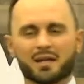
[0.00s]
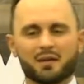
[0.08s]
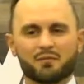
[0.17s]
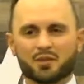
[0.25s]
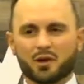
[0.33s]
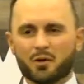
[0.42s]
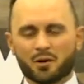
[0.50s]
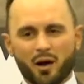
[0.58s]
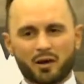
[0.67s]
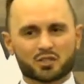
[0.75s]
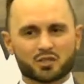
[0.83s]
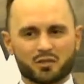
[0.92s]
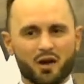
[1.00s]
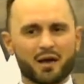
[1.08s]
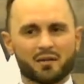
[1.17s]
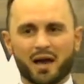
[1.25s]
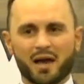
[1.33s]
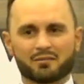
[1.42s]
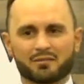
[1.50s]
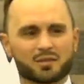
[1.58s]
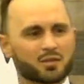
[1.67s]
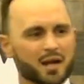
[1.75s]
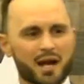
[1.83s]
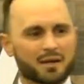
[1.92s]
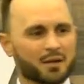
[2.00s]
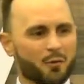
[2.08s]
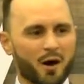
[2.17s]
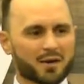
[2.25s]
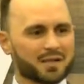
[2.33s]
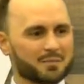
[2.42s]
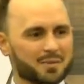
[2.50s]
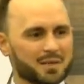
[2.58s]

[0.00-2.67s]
if you don't guard your thought life, you're not going to walk in